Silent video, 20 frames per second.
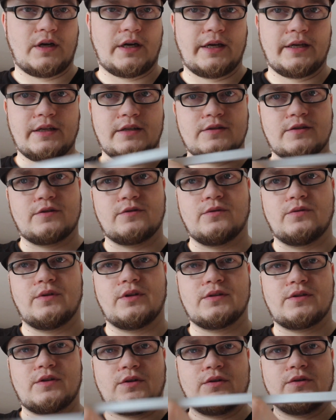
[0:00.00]
I can screw
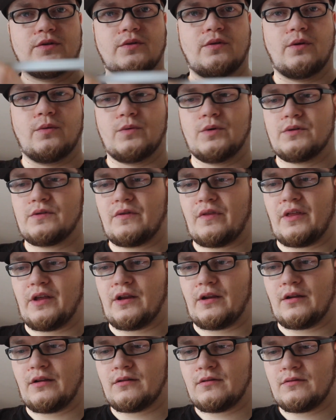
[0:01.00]
this onto the wood
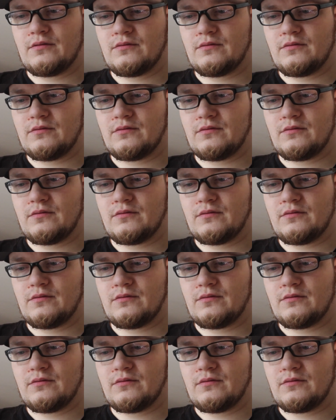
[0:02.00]
thing.